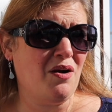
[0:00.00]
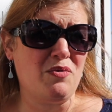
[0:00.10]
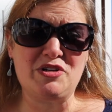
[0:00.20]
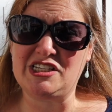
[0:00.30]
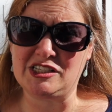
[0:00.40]

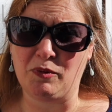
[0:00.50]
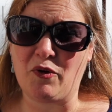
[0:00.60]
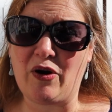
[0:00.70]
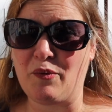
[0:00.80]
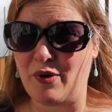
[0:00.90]
We're just
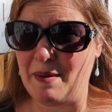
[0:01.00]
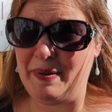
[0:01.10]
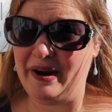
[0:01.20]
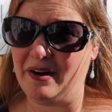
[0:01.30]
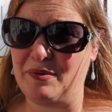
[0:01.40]
exploring. We're up
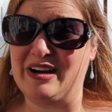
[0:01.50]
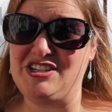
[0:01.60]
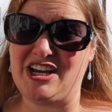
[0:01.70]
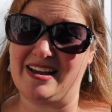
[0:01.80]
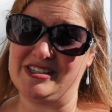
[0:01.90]
here, and we're going to
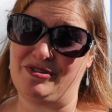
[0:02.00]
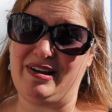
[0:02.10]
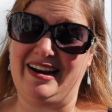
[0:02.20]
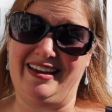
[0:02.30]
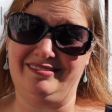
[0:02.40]
check out
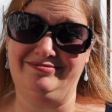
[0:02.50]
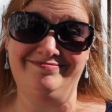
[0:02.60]
Serenity.